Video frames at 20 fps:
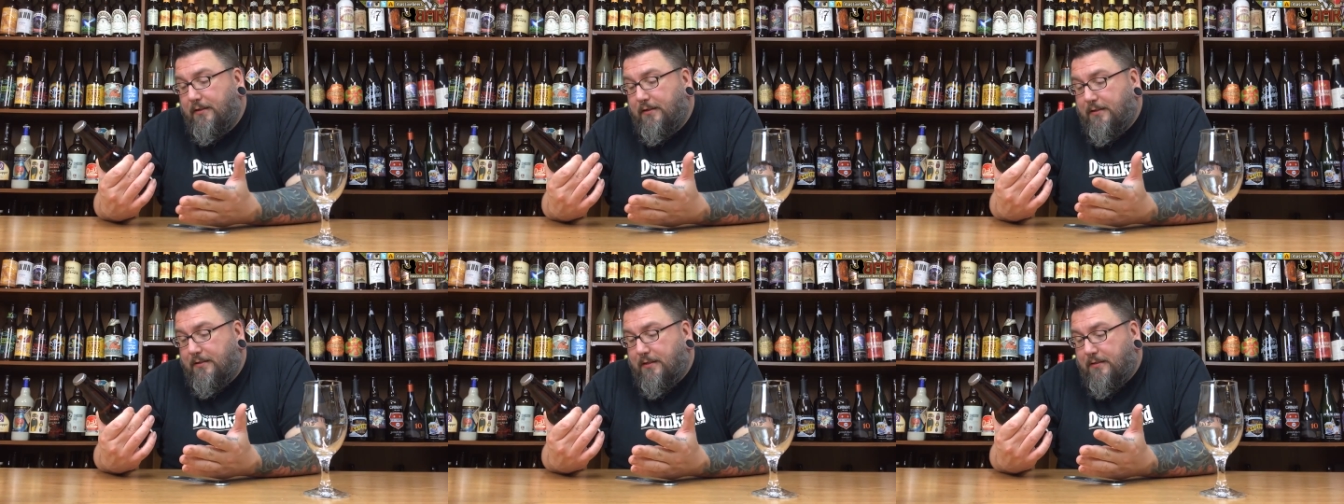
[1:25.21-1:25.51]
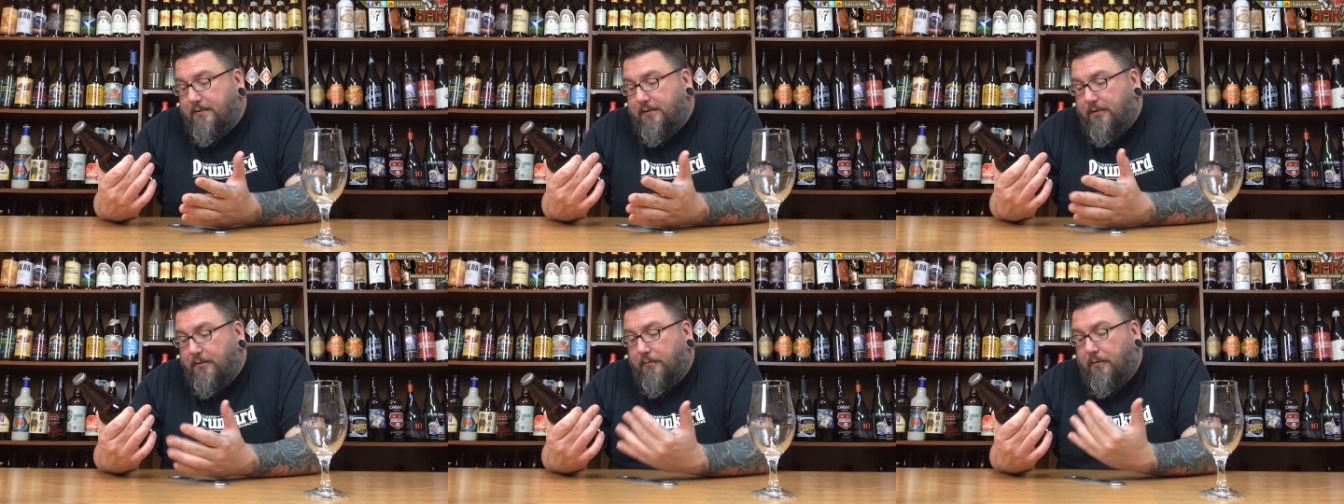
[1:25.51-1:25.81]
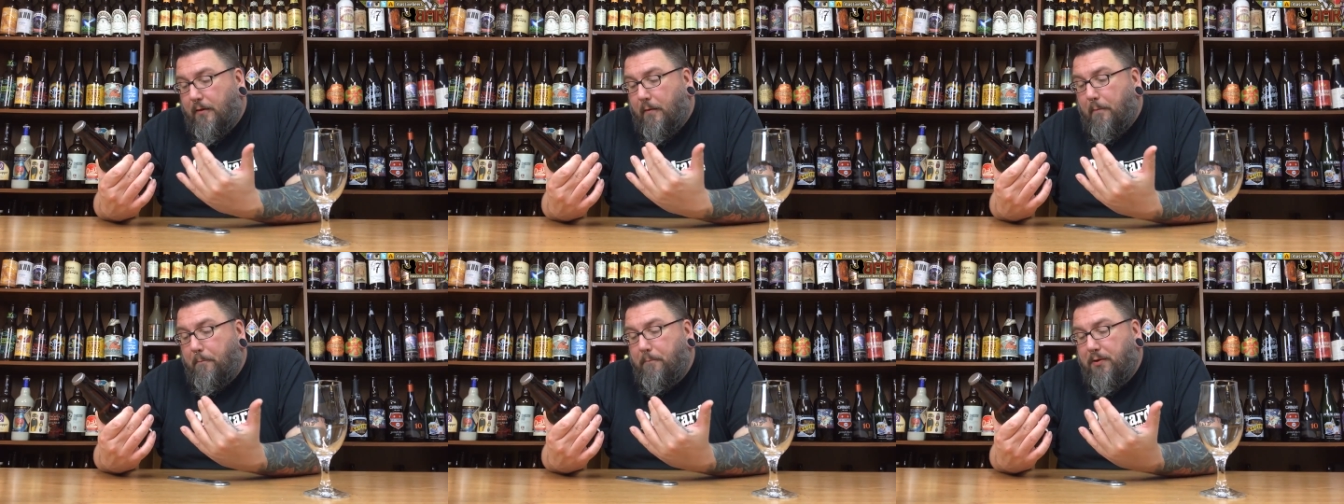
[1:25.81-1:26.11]
it says here
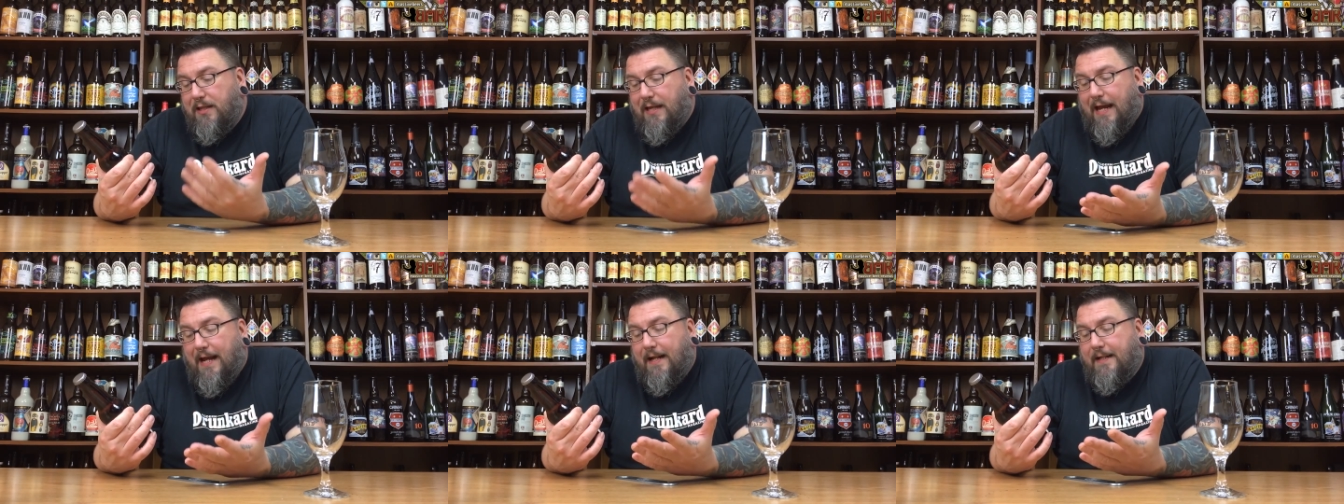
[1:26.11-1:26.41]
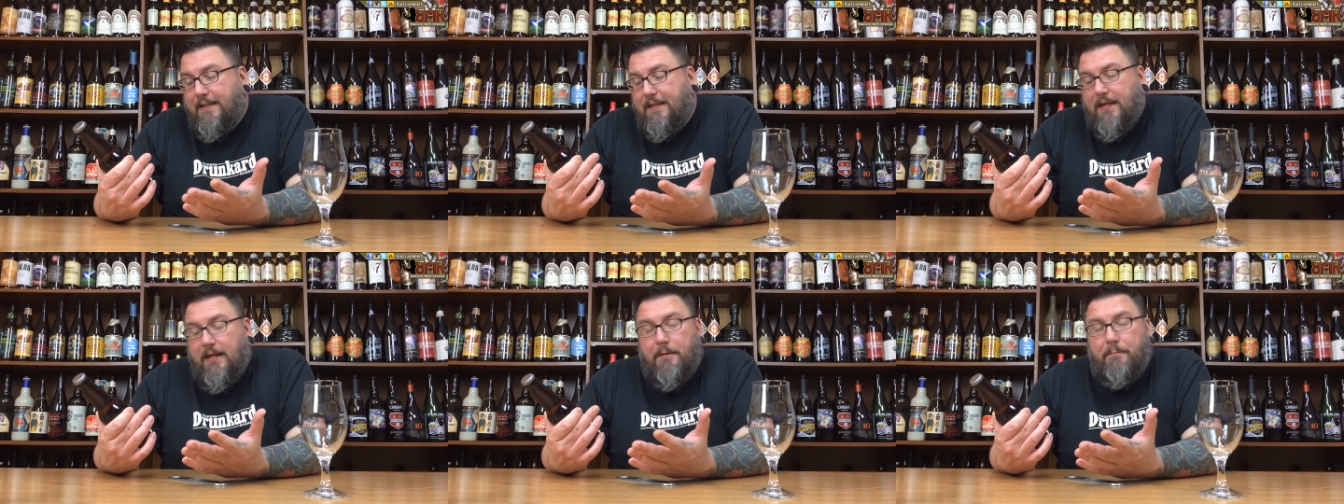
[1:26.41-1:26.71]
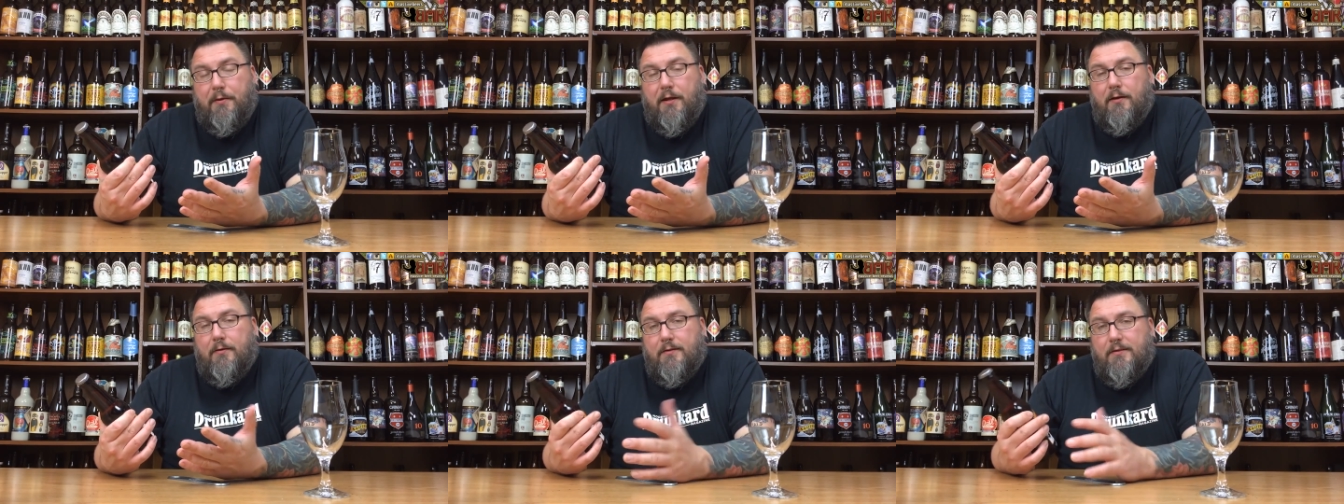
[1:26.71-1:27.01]
a black tea
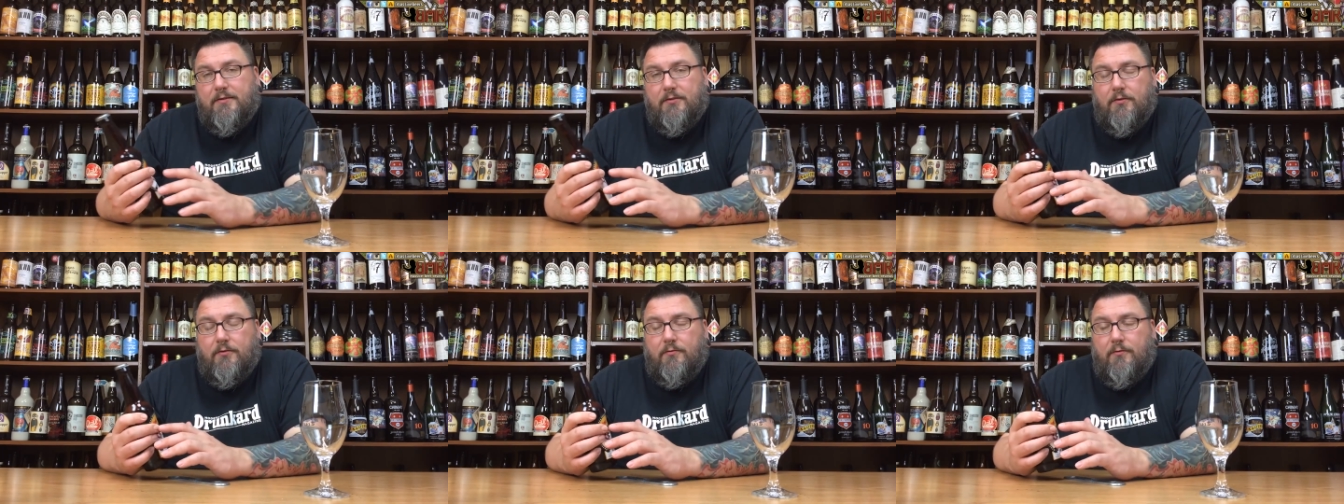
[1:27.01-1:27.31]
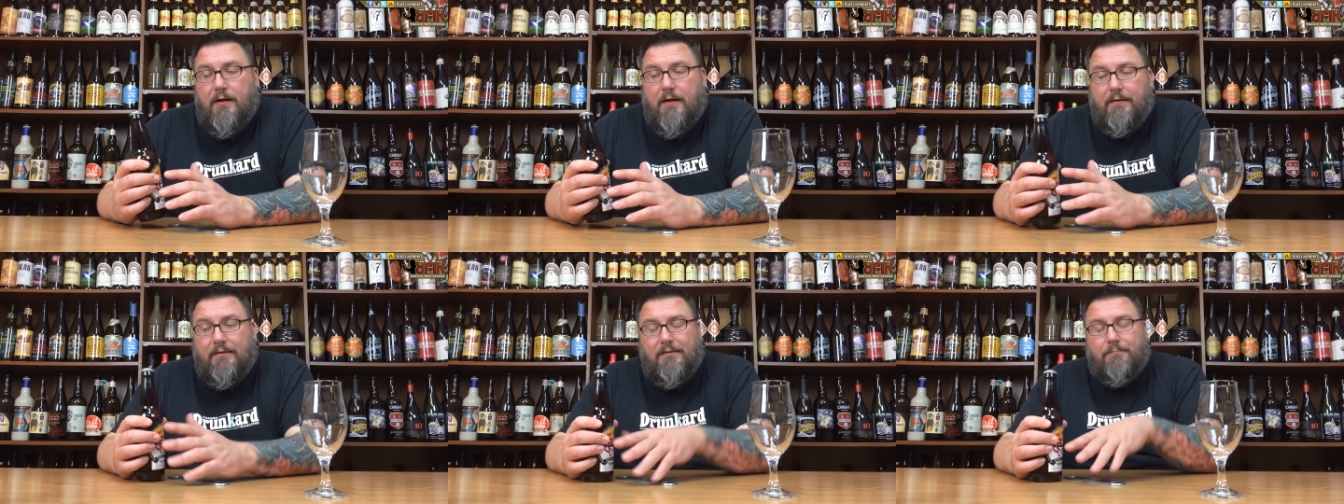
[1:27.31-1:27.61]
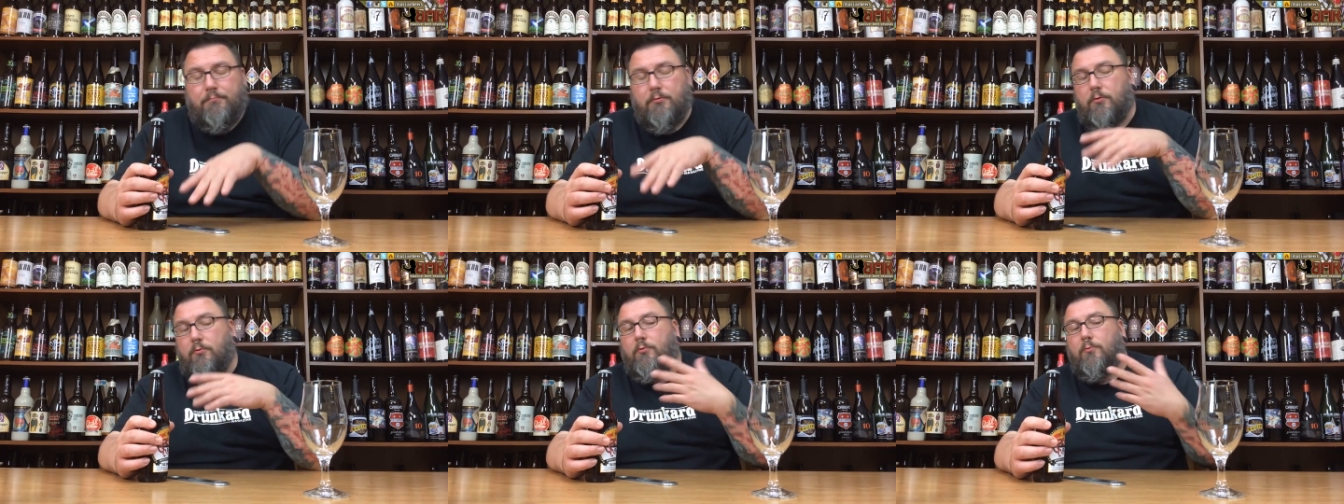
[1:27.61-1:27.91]
beer, so it's
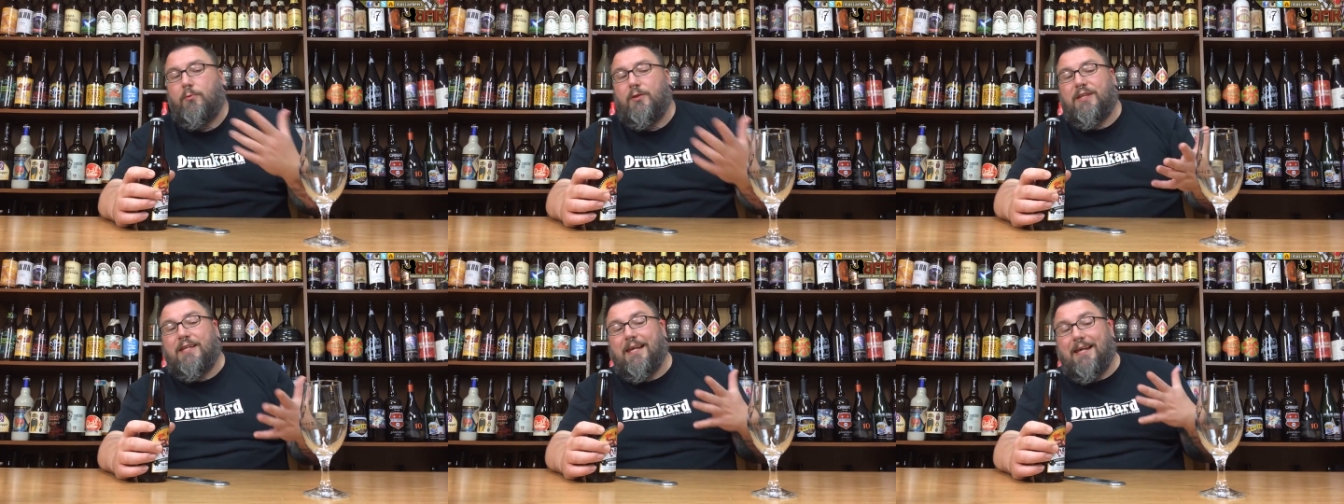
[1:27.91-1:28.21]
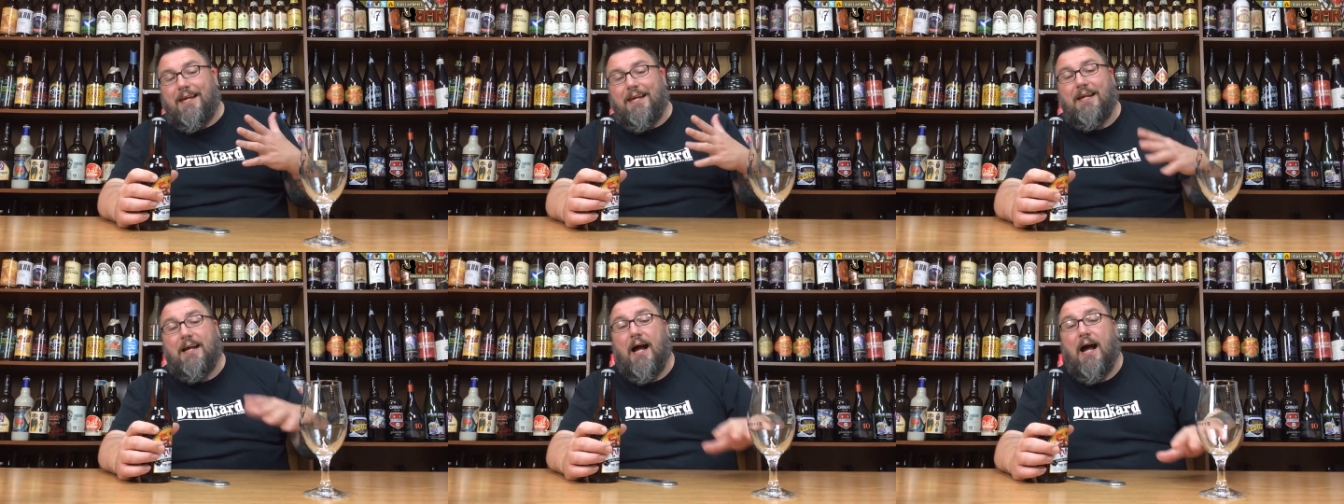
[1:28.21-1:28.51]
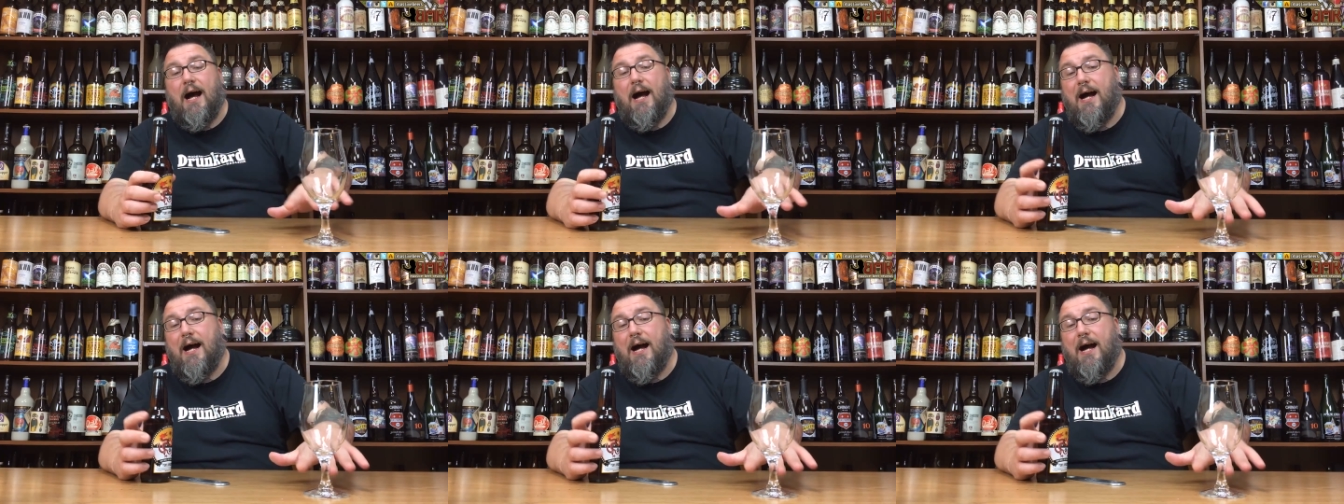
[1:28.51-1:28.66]
brewed with tea.